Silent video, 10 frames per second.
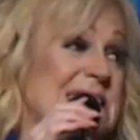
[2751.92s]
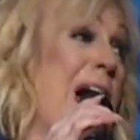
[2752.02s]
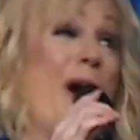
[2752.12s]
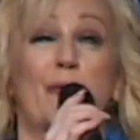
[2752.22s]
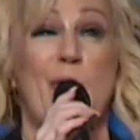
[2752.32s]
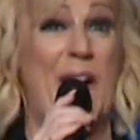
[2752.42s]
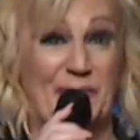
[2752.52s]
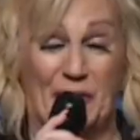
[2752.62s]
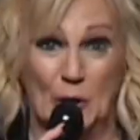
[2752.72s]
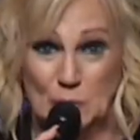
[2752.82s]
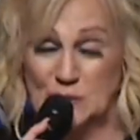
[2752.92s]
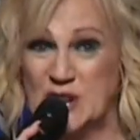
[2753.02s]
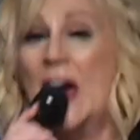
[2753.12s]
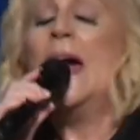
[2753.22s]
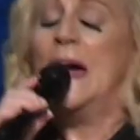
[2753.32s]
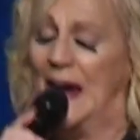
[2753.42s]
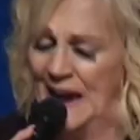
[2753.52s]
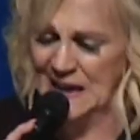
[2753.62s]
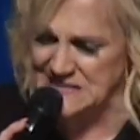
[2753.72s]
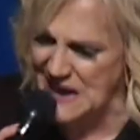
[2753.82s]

is our refuge. He is